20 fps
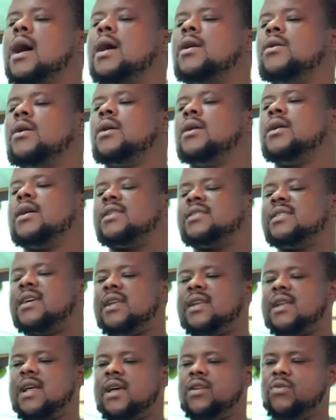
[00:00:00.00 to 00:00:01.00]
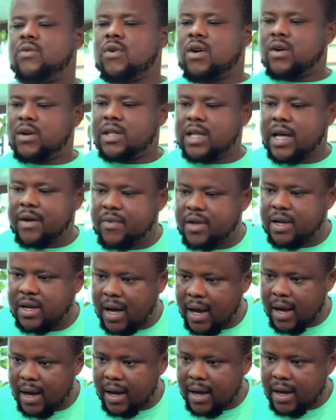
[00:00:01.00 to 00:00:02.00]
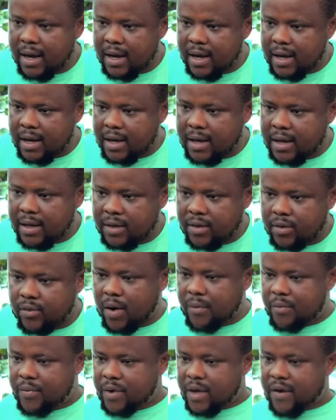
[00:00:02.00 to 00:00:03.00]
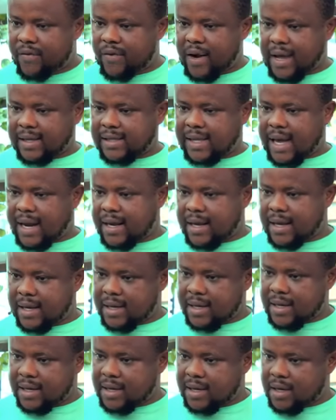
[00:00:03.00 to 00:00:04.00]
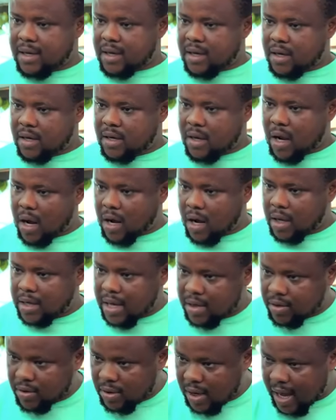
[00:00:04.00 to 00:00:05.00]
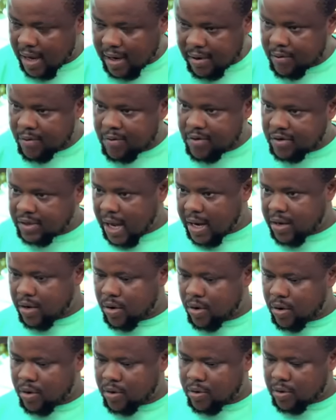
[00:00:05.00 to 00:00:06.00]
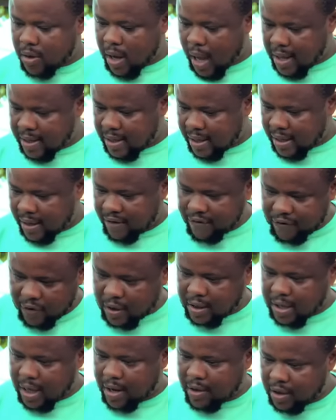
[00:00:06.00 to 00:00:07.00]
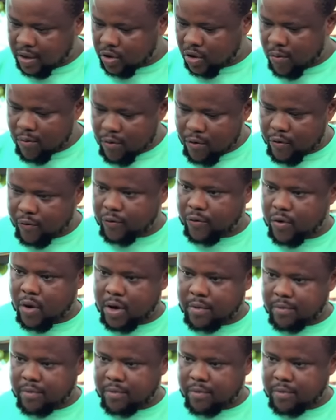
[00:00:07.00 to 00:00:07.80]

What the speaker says: I don't understand. Now you want order me now. You won't behave like Sani. No, go they do like Mumu Sani. And they give you order, you need to move, go